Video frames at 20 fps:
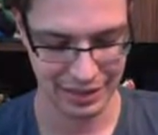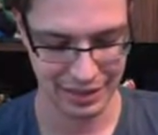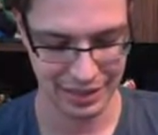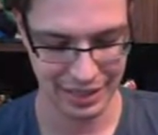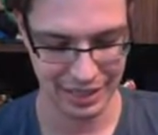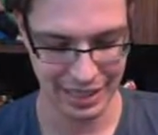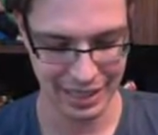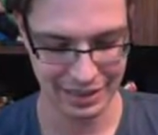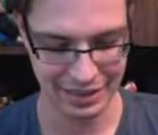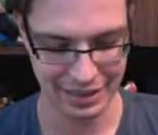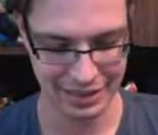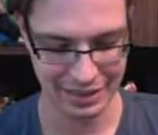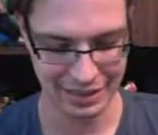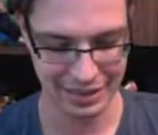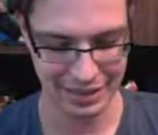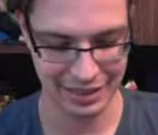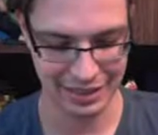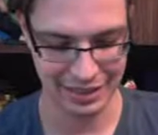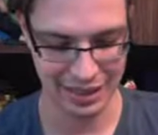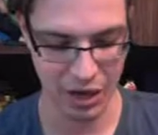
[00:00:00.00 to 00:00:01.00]
Yeah.
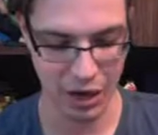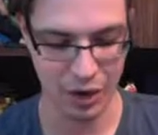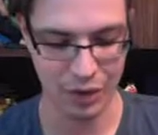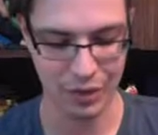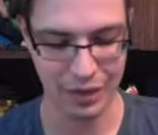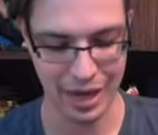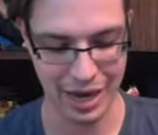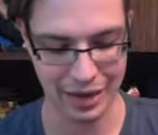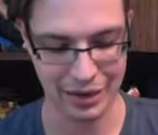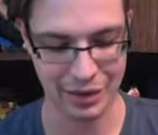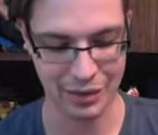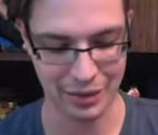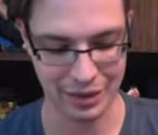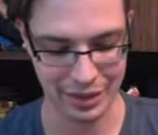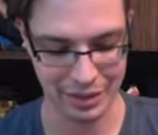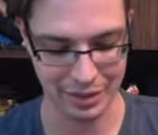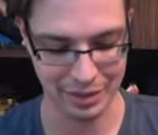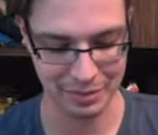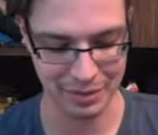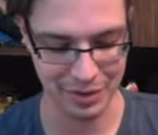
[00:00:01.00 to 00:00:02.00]
Oh yeah, no, here
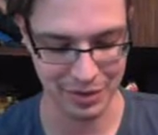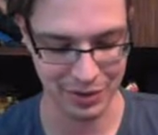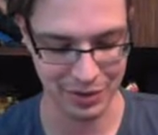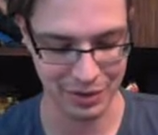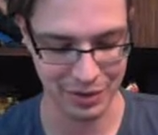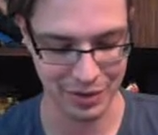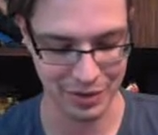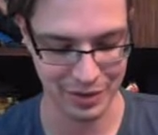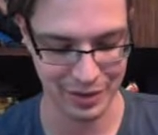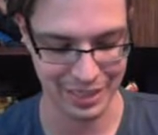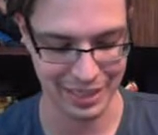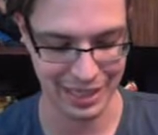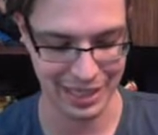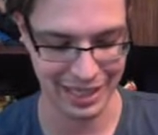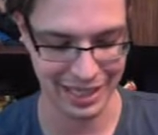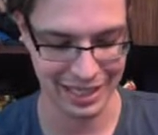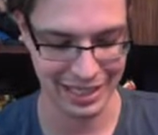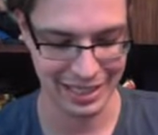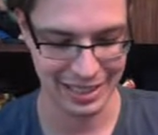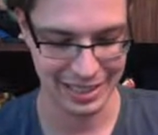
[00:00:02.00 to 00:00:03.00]
comes the Ho-Oh attack.
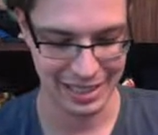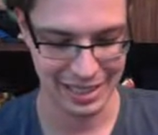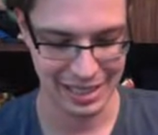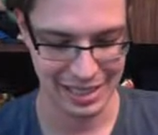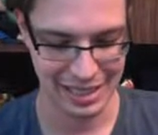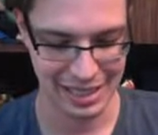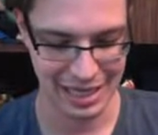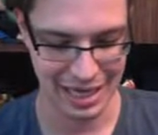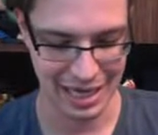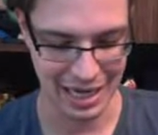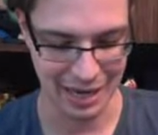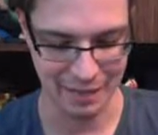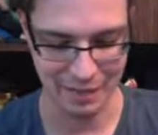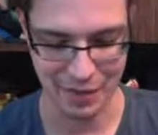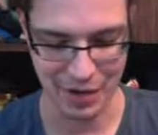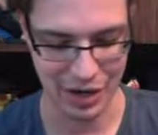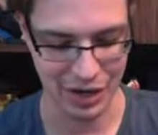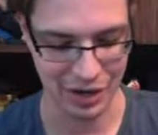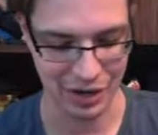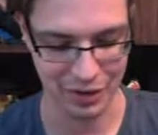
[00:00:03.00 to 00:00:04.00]
I'm
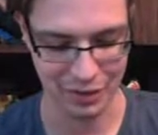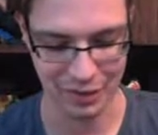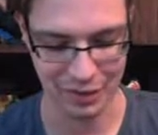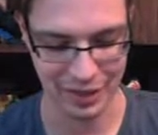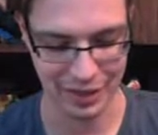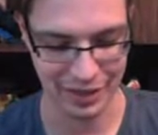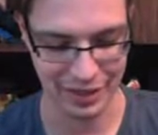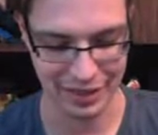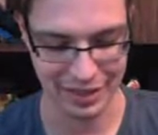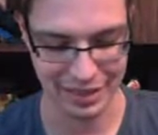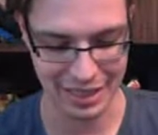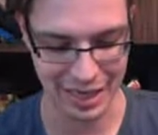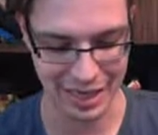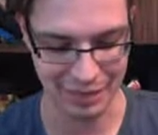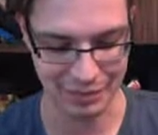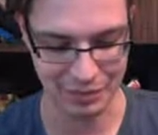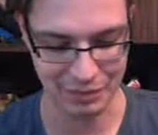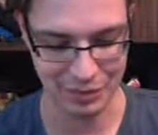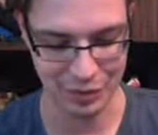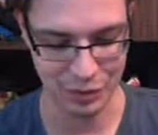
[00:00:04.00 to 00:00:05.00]
not gonna win this. I'm
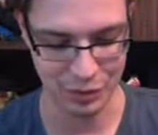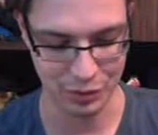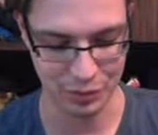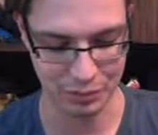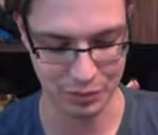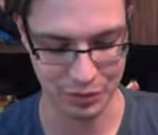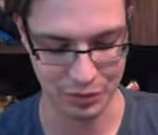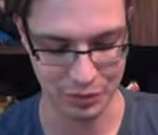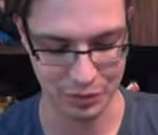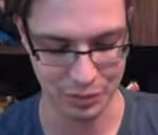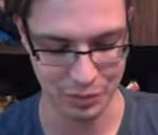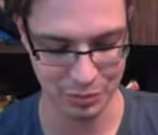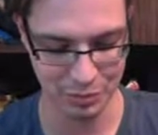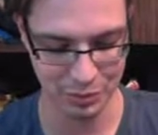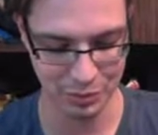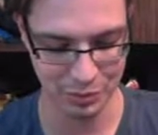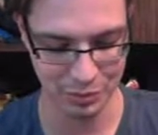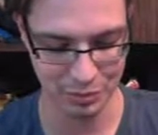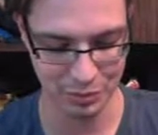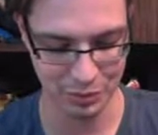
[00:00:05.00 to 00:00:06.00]
doomed. Doom,
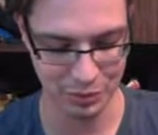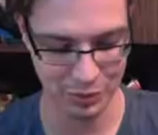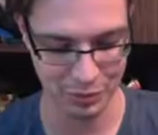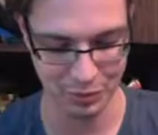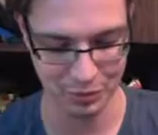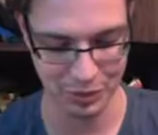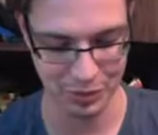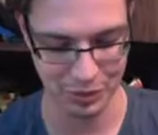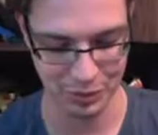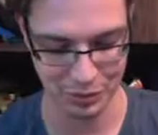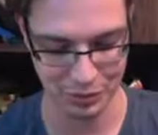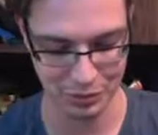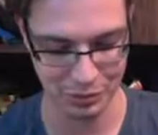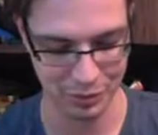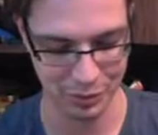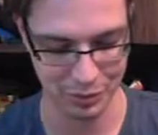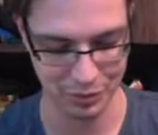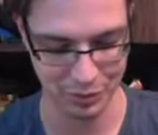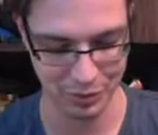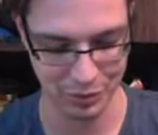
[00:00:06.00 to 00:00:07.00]
doom, doom. Doom,
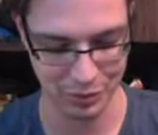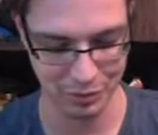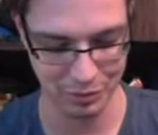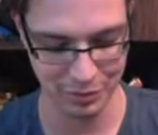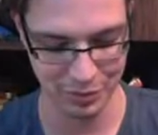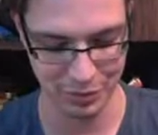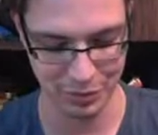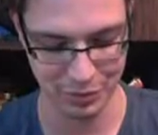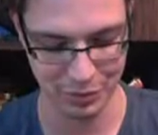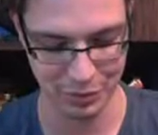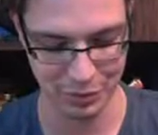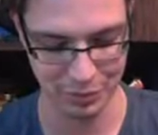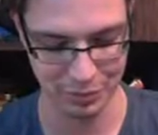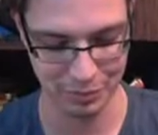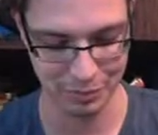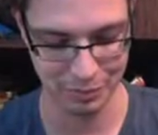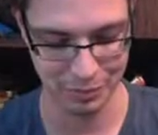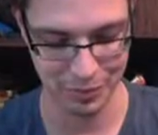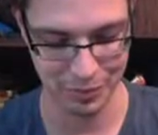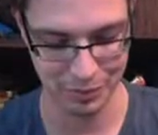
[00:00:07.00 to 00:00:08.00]
doom, doom. Doom,
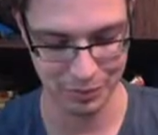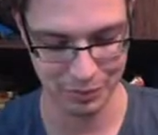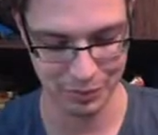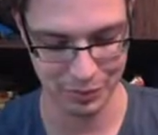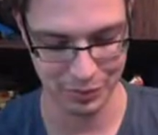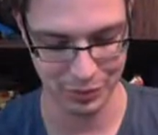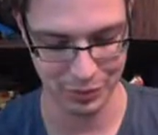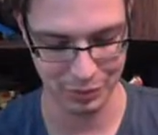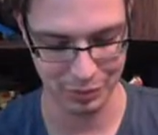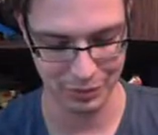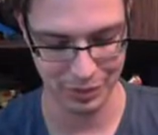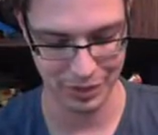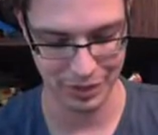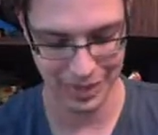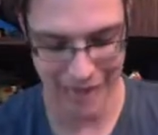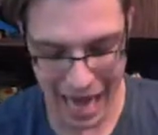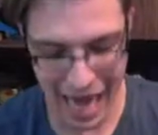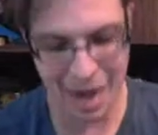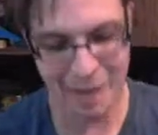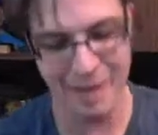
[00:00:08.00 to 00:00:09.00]
doom.
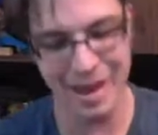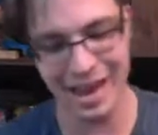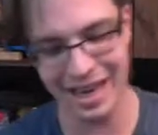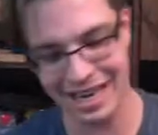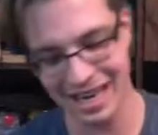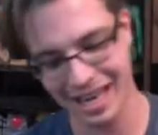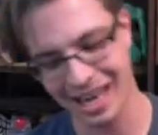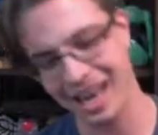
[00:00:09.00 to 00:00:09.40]
Damn it!